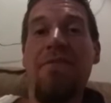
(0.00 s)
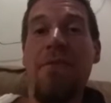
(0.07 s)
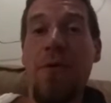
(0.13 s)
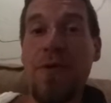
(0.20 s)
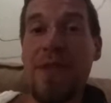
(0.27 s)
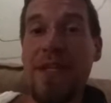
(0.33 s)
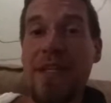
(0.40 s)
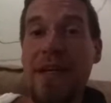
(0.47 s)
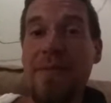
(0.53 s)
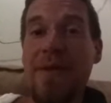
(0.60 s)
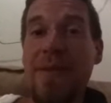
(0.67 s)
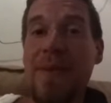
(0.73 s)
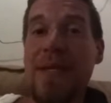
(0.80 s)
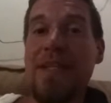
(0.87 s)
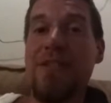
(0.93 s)
for the
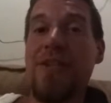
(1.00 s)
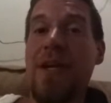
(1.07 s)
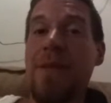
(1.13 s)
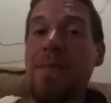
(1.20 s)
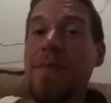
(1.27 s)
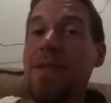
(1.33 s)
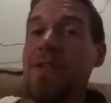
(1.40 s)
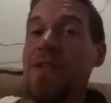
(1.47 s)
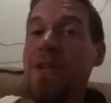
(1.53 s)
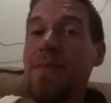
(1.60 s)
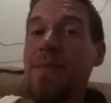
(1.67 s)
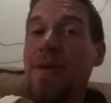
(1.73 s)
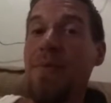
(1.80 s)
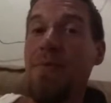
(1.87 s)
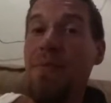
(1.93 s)
WWE
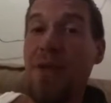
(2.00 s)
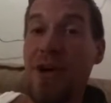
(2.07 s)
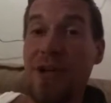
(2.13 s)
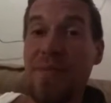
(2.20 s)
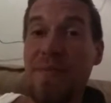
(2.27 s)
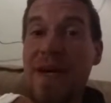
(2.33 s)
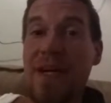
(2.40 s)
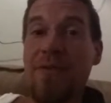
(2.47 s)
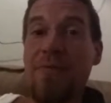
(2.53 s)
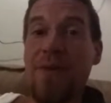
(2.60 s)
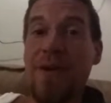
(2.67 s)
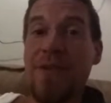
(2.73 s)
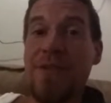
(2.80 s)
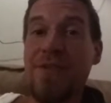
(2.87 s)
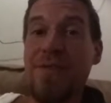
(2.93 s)
Championship. Mark my
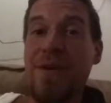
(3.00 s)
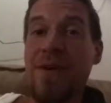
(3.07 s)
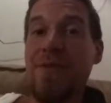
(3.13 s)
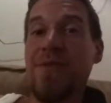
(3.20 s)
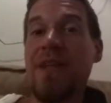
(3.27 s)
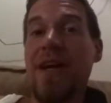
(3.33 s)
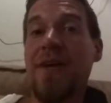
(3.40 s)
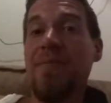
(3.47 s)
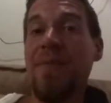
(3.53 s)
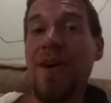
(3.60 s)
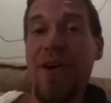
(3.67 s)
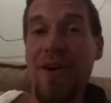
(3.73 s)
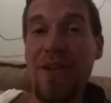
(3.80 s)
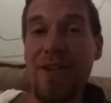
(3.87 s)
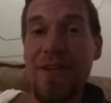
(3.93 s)
words, folks. I'm
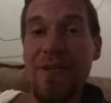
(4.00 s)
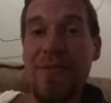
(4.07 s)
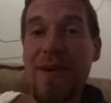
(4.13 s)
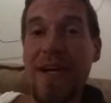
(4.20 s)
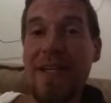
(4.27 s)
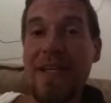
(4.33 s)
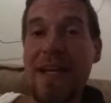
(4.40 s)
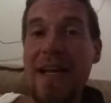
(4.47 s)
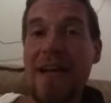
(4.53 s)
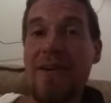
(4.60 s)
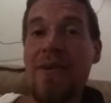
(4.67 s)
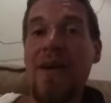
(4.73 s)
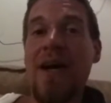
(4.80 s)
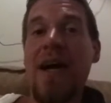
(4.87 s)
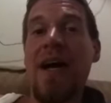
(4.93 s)
calling it right
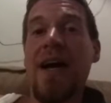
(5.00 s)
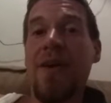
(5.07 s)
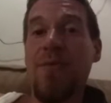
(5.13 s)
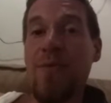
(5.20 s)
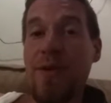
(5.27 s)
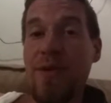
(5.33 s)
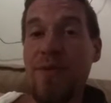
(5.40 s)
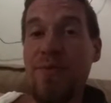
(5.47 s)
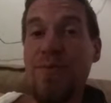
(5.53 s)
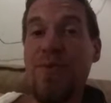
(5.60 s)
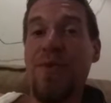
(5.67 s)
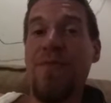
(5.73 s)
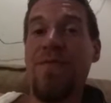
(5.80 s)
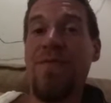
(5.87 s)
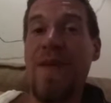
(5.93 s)
now. We
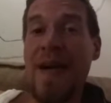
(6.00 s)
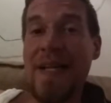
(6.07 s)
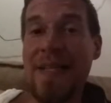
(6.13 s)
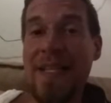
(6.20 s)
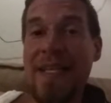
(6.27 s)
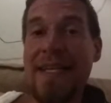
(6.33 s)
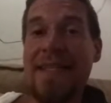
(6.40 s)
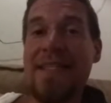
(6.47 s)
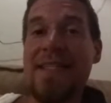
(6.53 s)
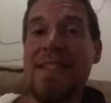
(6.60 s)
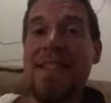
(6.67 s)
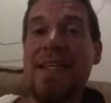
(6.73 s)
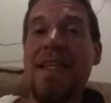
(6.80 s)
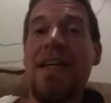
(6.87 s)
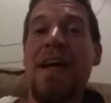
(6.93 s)
will finally get to
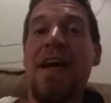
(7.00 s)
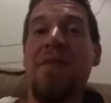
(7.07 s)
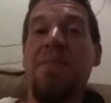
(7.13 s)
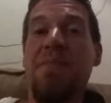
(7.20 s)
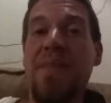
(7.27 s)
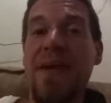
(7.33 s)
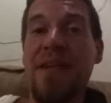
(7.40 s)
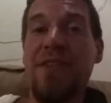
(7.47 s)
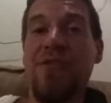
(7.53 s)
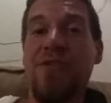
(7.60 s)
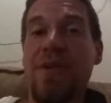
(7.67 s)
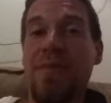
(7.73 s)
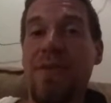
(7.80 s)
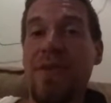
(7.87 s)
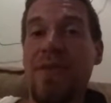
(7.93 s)
see a big
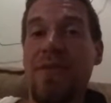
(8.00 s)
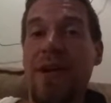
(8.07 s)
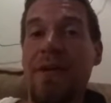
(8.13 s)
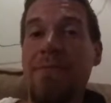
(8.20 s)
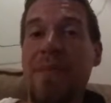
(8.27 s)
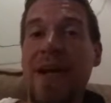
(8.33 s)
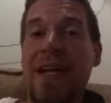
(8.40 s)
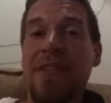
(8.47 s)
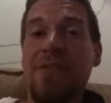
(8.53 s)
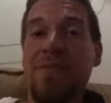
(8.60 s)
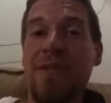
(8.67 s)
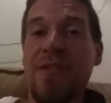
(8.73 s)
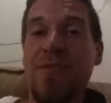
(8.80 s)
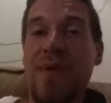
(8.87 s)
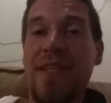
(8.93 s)
triple threat
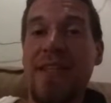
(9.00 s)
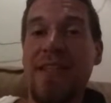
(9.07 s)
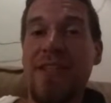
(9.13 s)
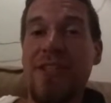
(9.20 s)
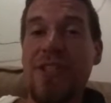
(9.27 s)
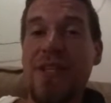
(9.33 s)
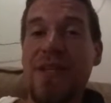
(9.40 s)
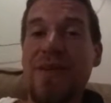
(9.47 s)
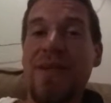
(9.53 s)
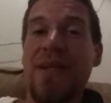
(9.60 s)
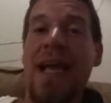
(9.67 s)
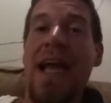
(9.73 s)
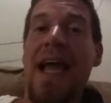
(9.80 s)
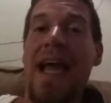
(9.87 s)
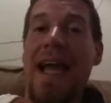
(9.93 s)
match between the Shield,
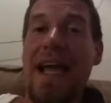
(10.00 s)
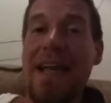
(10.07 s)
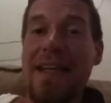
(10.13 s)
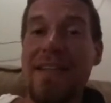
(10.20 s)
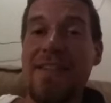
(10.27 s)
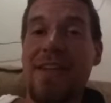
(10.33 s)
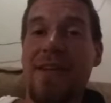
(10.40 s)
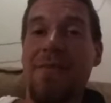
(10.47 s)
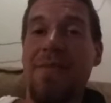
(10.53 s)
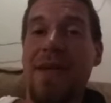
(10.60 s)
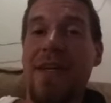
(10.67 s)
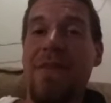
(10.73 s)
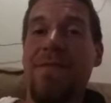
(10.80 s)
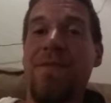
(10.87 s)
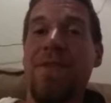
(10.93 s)
and it's going to
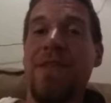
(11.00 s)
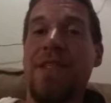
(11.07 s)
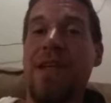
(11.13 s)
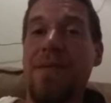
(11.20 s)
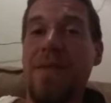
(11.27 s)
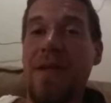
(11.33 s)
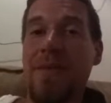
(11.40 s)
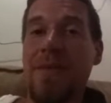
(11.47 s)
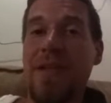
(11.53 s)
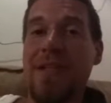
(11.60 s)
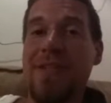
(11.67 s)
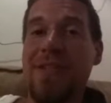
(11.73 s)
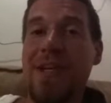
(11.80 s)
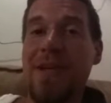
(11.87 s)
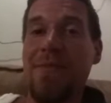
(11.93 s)
be for the
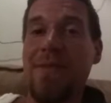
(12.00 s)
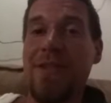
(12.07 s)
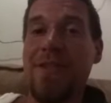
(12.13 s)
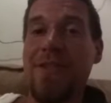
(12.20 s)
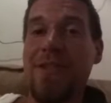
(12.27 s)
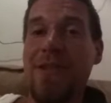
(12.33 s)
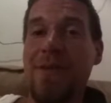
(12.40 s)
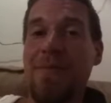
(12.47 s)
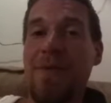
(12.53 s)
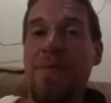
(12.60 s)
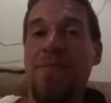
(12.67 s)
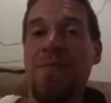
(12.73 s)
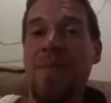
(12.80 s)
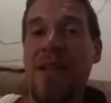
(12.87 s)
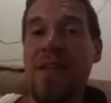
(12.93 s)
WWE Championship.
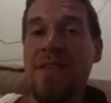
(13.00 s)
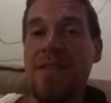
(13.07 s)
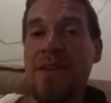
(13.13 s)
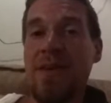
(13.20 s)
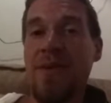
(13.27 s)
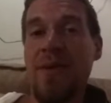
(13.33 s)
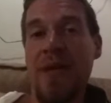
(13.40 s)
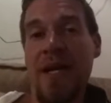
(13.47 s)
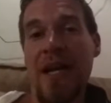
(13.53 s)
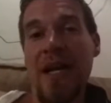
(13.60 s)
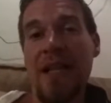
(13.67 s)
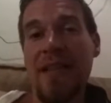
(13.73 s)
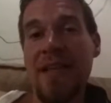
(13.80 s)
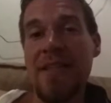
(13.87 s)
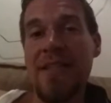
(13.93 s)
So
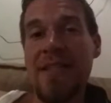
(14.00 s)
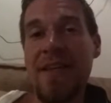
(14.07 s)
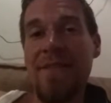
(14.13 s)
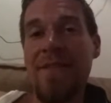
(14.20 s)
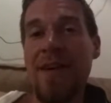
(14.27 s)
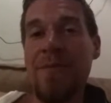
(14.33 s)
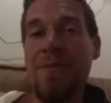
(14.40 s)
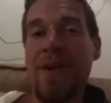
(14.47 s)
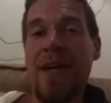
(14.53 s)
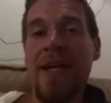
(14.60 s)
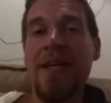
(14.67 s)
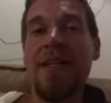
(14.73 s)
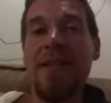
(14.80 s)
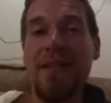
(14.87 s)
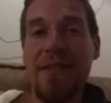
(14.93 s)
let's see if I'm
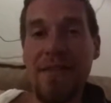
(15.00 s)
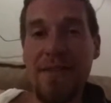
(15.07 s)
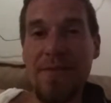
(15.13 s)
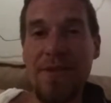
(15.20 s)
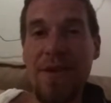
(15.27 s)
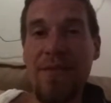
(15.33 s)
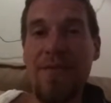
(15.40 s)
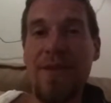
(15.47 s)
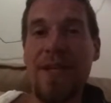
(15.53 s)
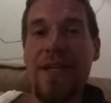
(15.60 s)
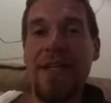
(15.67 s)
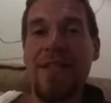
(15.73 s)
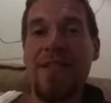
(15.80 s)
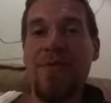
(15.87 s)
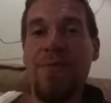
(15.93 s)
right. Don't
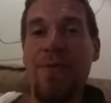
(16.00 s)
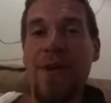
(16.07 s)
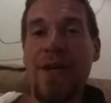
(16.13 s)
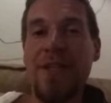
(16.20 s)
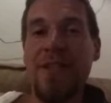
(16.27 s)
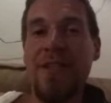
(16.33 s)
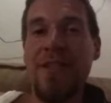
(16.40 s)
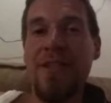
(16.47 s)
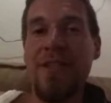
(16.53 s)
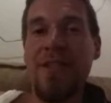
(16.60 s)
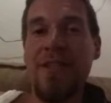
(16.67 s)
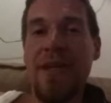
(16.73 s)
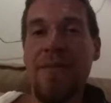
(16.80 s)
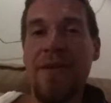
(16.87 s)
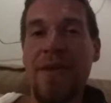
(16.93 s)
forget to watch
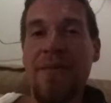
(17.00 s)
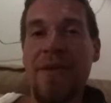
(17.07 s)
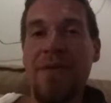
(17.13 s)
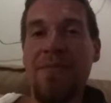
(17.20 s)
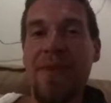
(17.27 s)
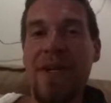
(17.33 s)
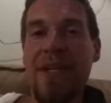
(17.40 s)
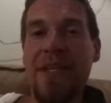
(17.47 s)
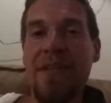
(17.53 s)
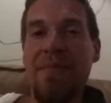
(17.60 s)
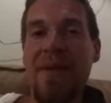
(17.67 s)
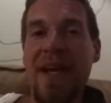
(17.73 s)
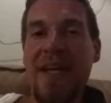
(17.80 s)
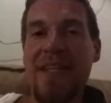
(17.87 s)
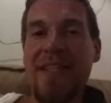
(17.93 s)
WWE Money in the
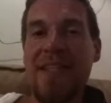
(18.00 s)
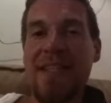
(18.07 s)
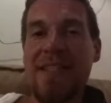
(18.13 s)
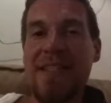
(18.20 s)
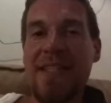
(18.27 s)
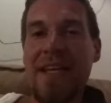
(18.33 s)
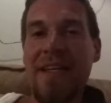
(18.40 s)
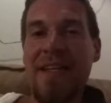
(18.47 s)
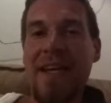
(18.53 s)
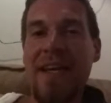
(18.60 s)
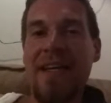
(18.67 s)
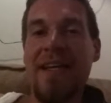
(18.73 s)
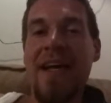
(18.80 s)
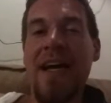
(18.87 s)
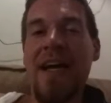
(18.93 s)
Bank this
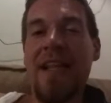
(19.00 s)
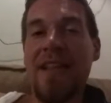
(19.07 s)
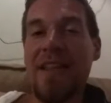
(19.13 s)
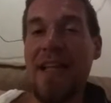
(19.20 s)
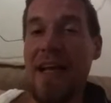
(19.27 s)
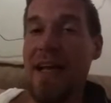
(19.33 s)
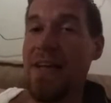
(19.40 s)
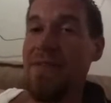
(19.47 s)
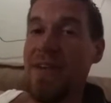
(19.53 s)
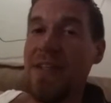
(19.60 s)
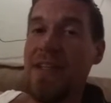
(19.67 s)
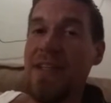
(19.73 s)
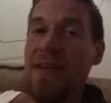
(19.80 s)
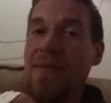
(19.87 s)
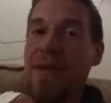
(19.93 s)
Sunday, live
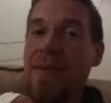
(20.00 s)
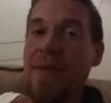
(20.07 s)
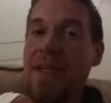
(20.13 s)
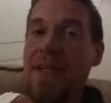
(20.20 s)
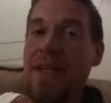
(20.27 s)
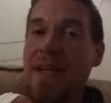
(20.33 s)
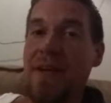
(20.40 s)
on the WWE